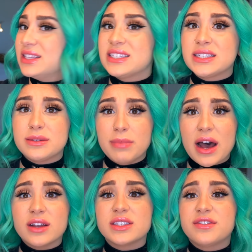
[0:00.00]
it
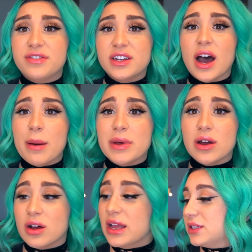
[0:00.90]
smells
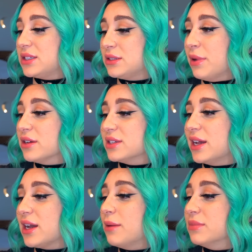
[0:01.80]
phenomenal. This smells
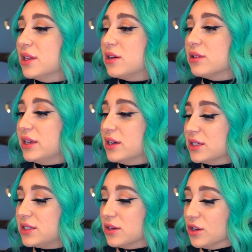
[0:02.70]
like I'm literally gonna
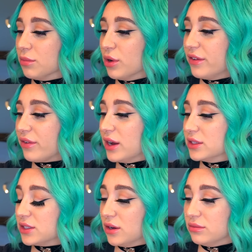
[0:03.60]
steal your
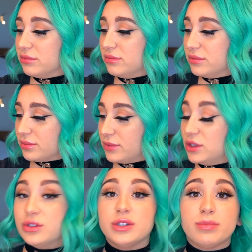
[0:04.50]
boyfriend, so
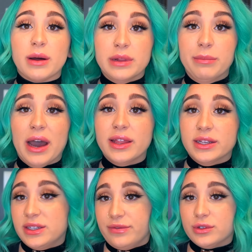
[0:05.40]
you should probably buy
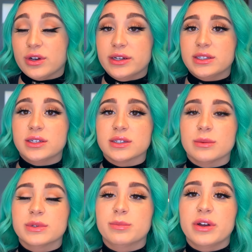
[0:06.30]
this if you're trying to steal
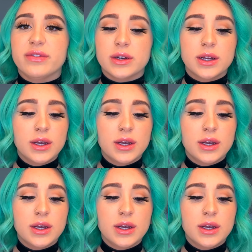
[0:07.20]
someone's boyfriend.